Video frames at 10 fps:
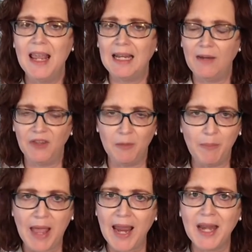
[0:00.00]
and even
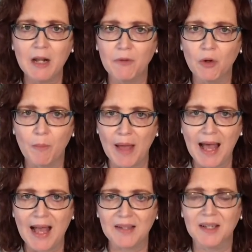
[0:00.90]
the pain of your
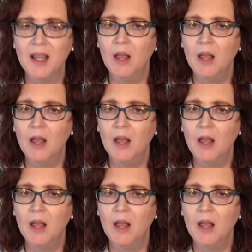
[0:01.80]
past,